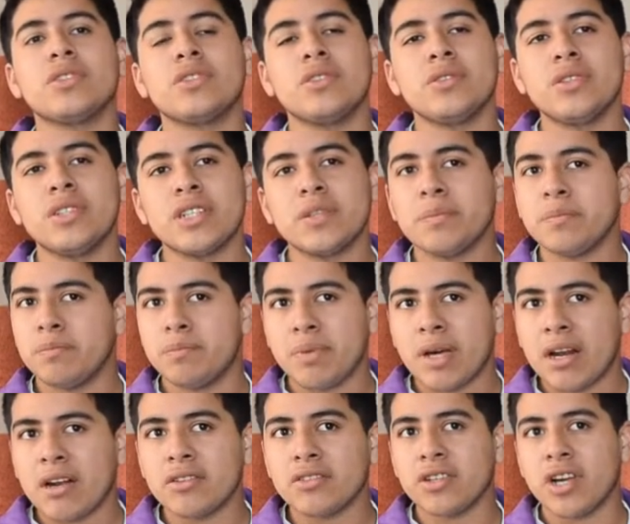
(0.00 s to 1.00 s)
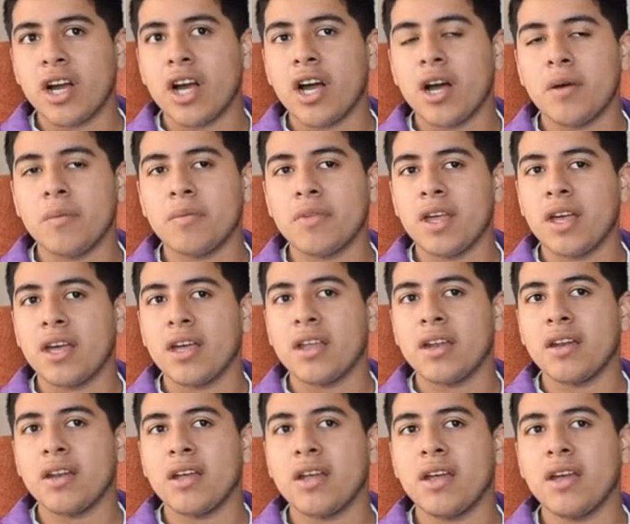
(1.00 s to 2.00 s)
to doing a better job
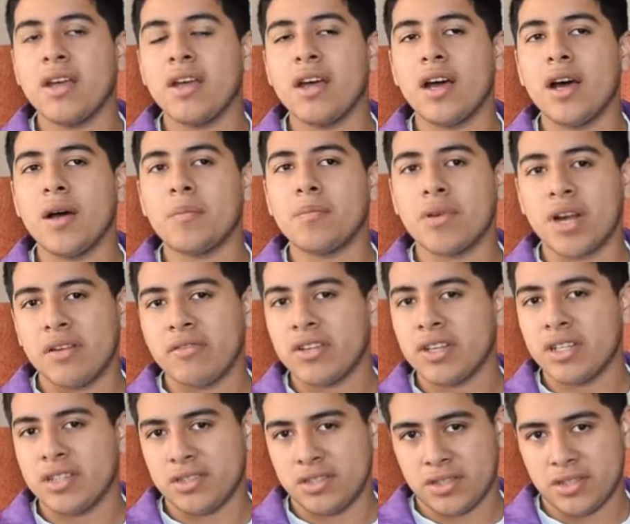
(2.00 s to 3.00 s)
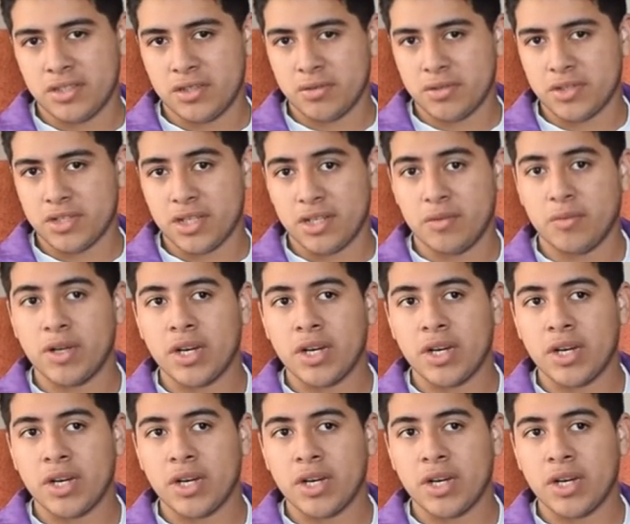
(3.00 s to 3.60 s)
than a, a private institution.